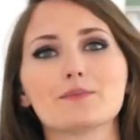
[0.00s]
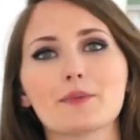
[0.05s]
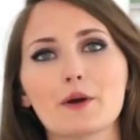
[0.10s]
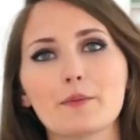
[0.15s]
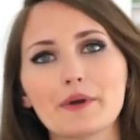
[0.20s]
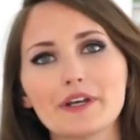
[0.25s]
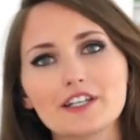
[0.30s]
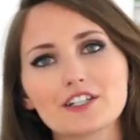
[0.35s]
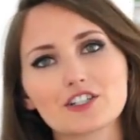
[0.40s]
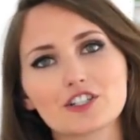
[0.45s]

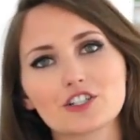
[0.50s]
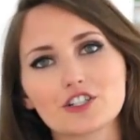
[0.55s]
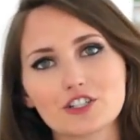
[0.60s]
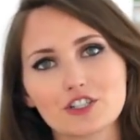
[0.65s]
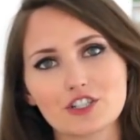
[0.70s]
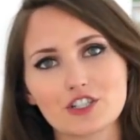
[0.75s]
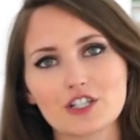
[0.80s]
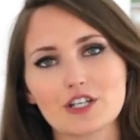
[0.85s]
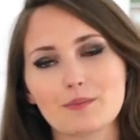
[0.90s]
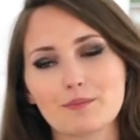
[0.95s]
about my
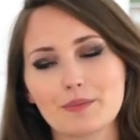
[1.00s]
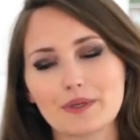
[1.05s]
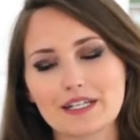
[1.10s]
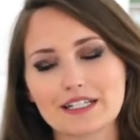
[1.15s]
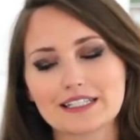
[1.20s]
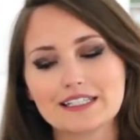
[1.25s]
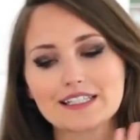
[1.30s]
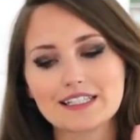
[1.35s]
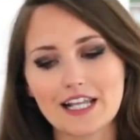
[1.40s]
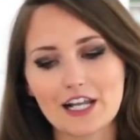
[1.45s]
internship,
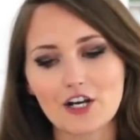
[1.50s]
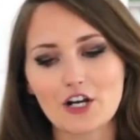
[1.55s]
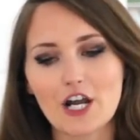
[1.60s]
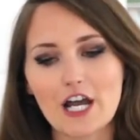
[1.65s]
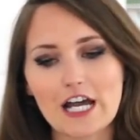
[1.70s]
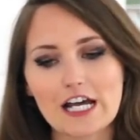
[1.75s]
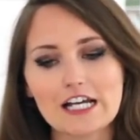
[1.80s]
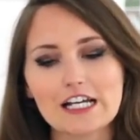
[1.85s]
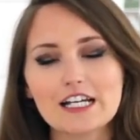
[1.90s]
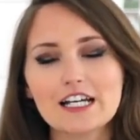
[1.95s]

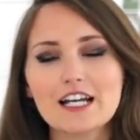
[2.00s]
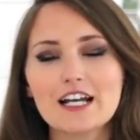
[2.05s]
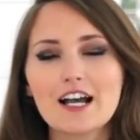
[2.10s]
etc.